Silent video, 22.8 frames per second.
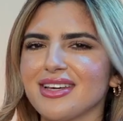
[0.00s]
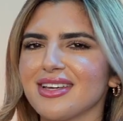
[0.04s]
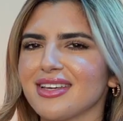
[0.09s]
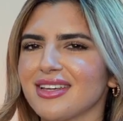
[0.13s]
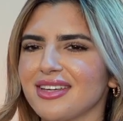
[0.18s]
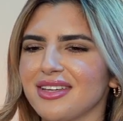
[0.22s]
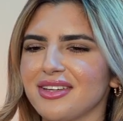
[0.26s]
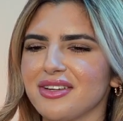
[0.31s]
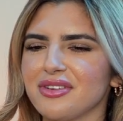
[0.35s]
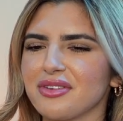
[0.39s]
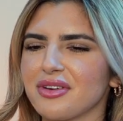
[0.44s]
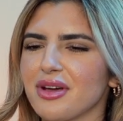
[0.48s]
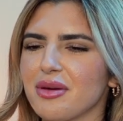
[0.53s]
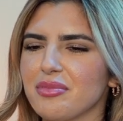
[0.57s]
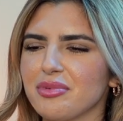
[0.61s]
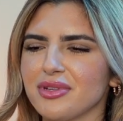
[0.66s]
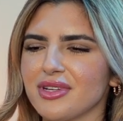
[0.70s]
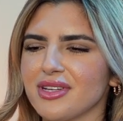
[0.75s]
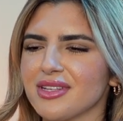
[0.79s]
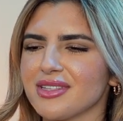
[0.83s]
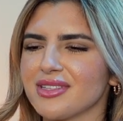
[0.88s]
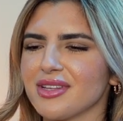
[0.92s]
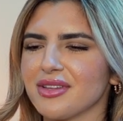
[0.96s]
like, a
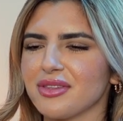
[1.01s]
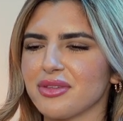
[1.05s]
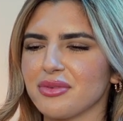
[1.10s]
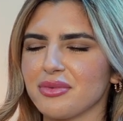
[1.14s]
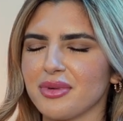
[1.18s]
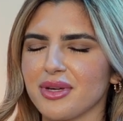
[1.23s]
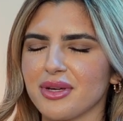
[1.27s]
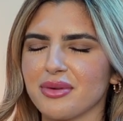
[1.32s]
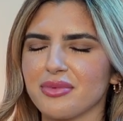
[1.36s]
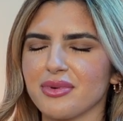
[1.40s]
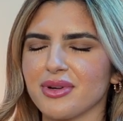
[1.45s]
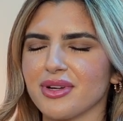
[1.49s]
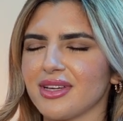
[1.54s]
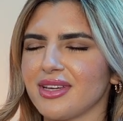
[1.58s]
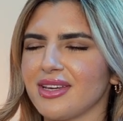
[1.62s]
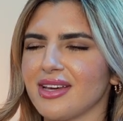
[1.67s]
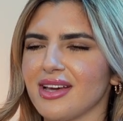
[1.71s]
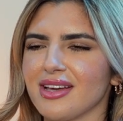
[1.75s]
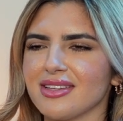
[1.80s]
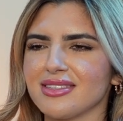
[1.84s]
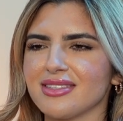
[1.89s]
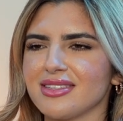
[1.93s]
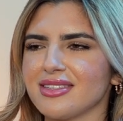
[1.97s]
couple days out the week where
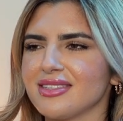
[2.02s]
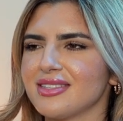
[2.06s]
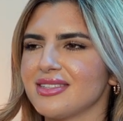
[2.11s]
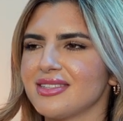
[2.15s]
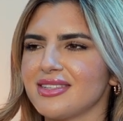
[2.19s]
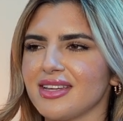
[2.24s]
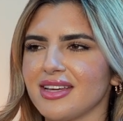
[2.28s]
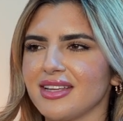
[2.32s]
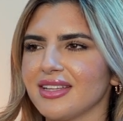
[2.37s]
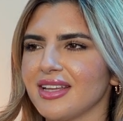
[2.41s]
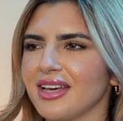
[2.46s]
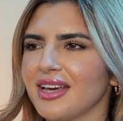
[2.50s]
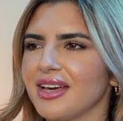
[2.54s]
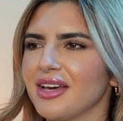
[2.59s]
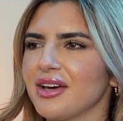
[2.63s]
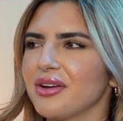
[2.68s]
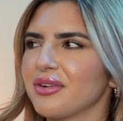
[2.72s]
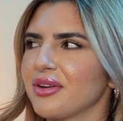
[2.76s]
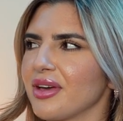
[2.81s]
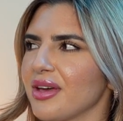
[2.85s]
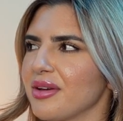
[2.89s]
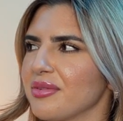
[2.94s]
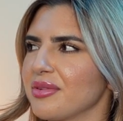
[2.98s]
he has to stay late,
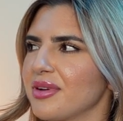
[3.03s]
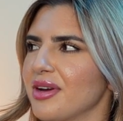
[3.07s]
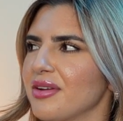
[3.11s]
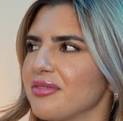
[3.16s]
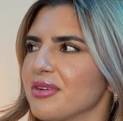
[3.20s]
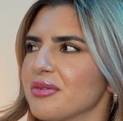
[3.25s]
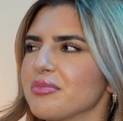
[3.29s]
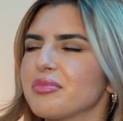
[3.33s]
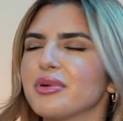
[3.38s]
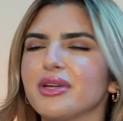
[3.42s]
okay, whatever.